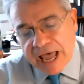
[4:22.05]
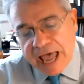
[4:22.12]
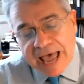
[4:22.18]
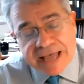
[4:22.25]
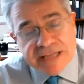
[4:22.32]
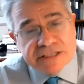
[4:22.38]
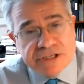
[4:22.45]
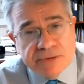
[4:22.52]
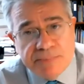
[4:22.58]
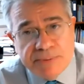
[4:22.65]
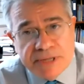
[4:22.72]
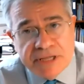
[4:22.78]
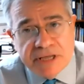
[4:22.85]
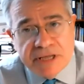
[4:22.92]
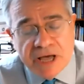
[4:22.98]
has to
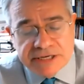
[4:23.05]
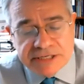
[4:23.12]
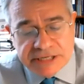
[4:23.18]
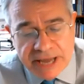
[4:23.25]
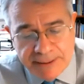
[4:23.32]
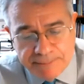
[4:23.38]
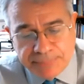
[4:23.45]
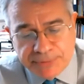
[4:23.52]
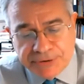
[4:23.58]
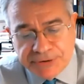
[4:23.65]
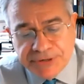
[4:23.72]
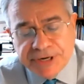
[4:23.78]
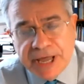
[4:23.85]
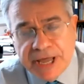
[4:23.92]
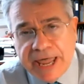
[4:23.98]
be
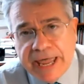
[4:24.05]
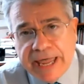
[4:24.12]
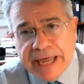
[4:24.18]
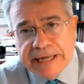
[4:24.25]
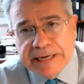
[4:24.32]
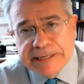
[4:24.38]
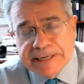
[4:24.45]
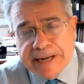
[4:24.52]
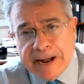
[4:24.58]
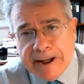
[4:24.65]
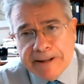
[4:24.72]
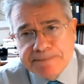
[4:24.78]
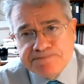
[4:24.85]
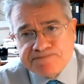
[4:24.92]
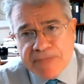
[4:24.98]
tempered and
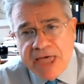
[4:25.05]
um,